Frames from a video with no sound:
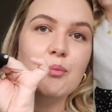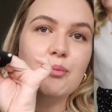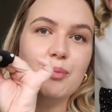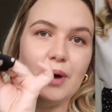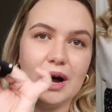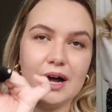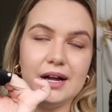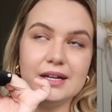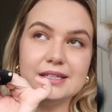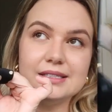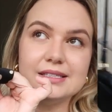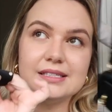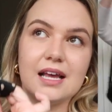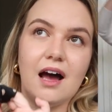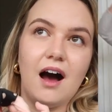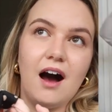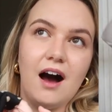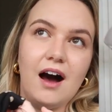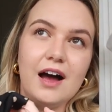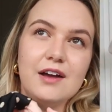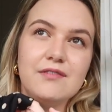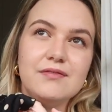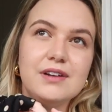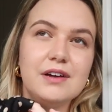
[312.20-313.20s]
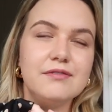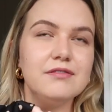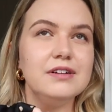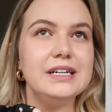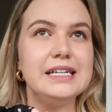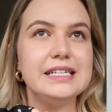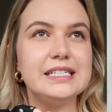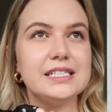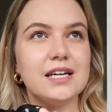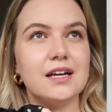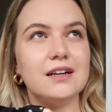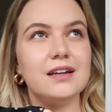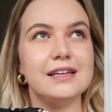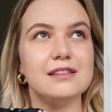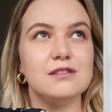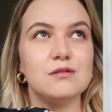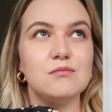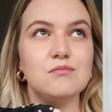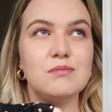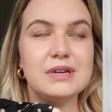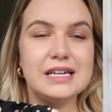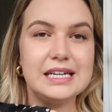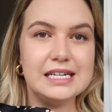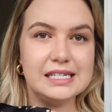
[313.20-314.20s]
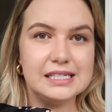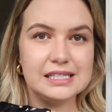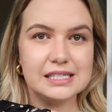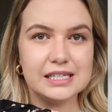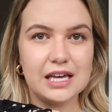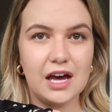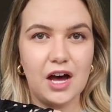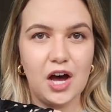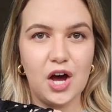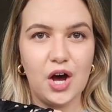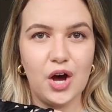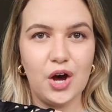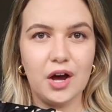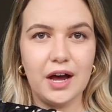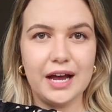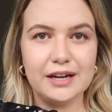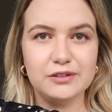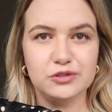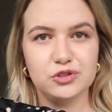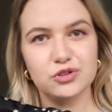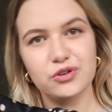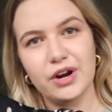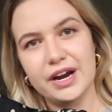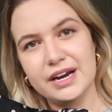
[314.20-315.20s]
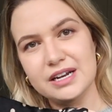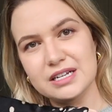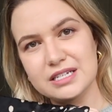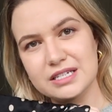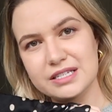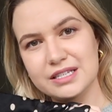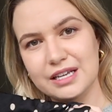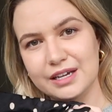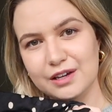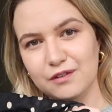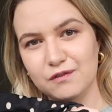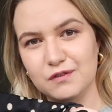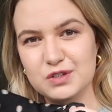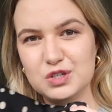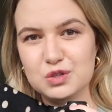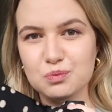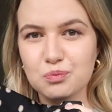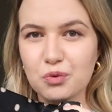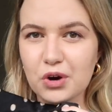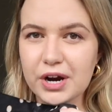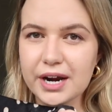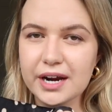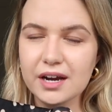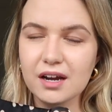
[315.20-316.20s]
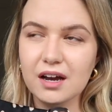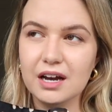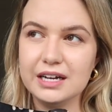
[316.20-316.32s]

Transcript: but I've never really done like the midi skirt and trainers thing for spring.